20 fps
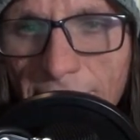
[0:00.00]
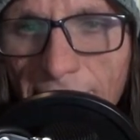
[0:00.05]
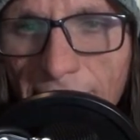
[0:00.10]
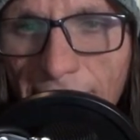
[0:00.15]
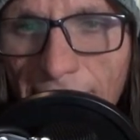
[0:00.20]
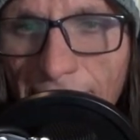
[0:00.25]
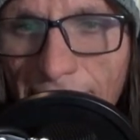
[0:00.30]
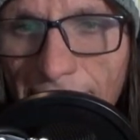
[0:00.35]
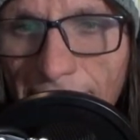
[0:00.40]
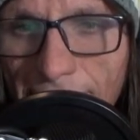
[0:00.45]

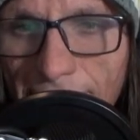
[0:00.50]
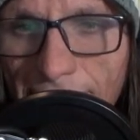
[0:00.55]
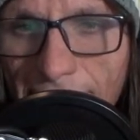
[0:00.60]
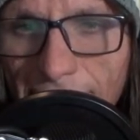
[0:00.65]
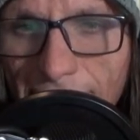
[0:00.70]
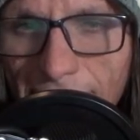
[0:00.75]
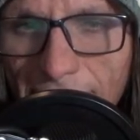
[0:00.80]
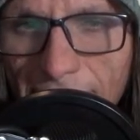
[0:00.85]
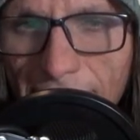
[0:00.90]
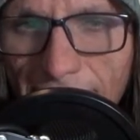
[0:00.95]
Uh,
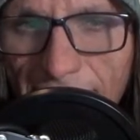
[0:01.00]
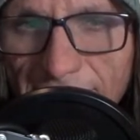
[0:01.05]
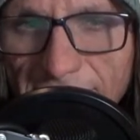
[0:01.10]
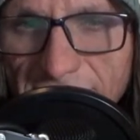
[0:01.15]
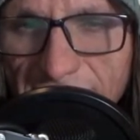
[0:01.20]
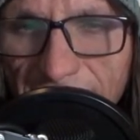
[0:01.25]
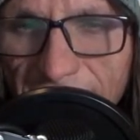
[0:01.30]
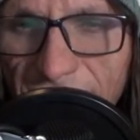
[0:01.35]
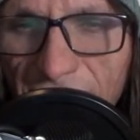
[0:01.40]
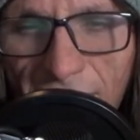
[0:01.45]
I guess
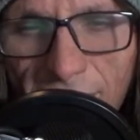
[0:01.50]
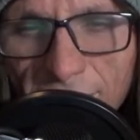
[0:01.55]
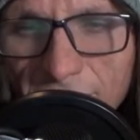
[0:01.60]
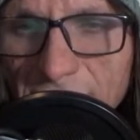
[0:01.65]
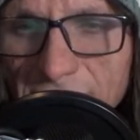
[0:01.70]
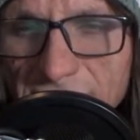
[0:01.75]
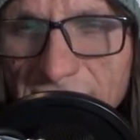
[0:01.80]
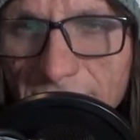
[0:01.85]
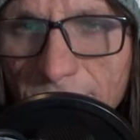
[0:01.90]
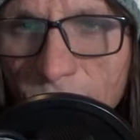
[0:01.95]
they found
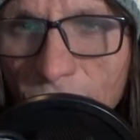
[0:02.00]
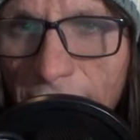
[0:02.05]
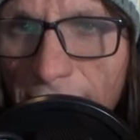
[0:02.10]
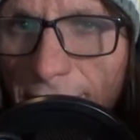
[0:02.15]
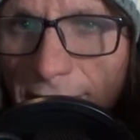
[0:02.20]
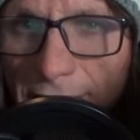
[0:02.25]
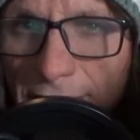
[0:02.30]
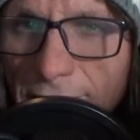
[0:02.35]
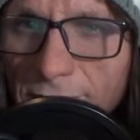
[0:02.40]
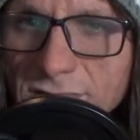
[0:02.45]
it
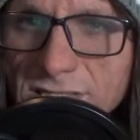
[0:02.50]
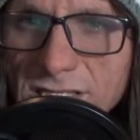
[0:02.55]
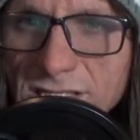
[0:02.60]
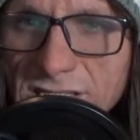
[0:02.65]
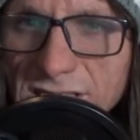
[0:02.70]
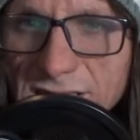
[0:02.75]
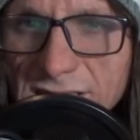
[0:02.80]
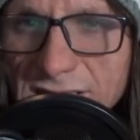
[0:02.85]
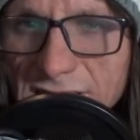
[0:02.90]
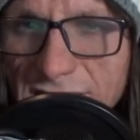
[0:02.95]
somewhere, and it was
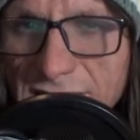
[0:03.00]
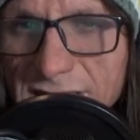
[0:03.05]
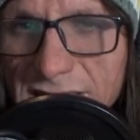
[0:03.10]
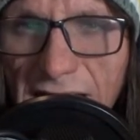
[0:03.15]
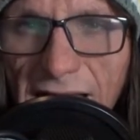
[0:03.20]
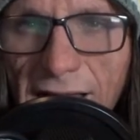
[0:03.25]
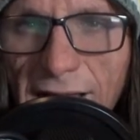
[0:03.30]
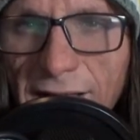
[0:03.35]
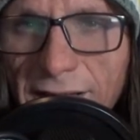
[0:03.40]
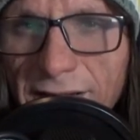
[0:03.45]
as easy as
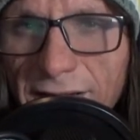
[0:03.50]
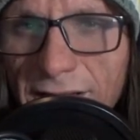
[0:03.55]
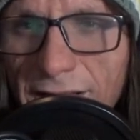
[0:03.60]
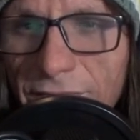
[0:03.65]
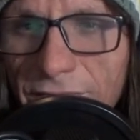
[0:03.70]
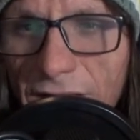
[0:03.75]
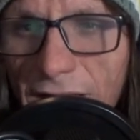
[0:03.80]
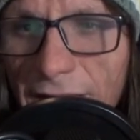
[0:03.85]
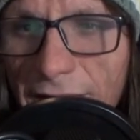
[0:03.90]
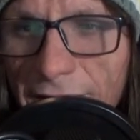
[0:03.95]
that.
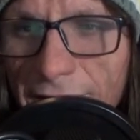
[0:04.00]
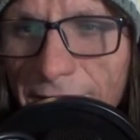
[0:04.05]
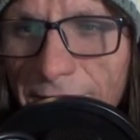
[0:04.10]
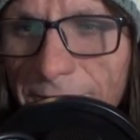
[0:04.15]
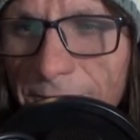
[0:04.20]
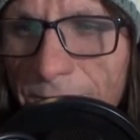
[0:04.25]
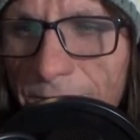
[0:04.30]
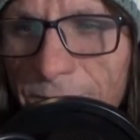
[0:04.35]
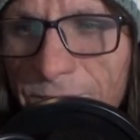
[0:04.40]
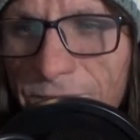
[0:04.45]
And then